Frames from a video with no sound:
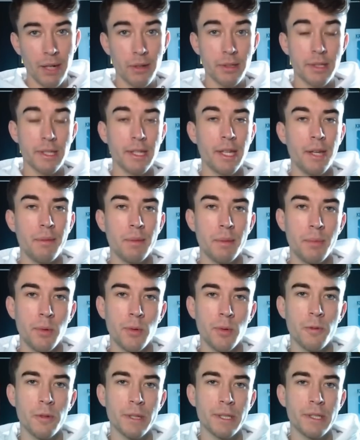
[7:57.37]
looks to keep the
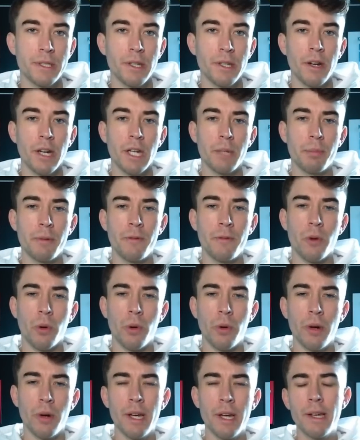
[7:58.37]
ball for his side
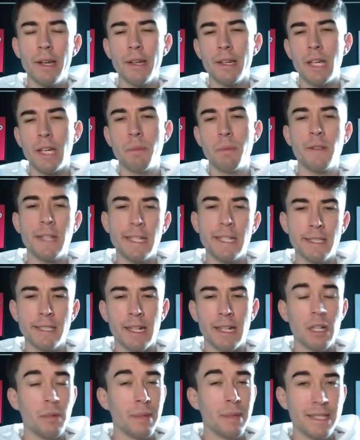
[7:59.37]
before keeping things a
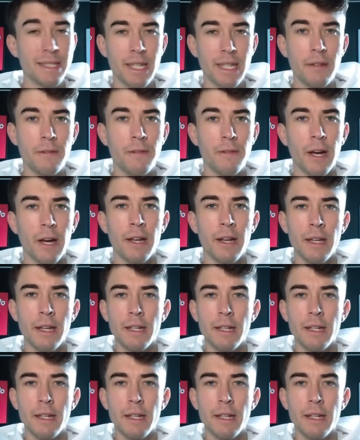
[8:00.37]
little bit safer.